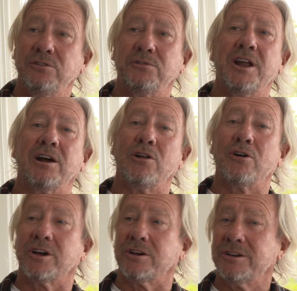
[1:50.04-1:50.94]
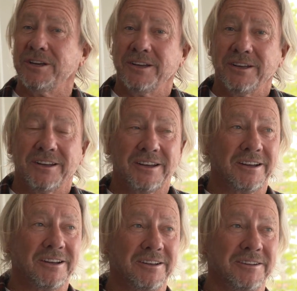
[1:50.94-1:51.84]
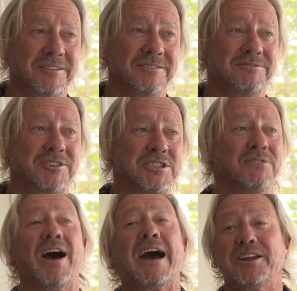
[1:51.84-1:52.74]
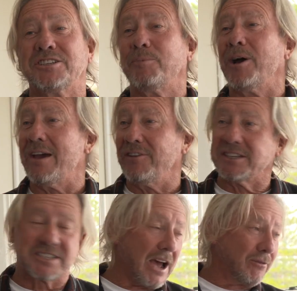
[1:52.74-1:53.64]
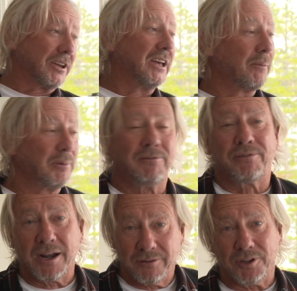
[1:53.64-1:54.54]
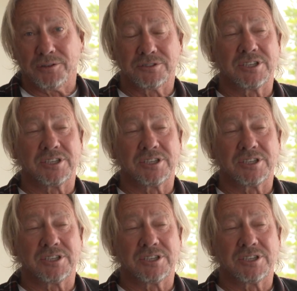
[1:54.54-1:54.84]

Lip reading: you were no longer disadvantaged by having a scaffolding up in front of you.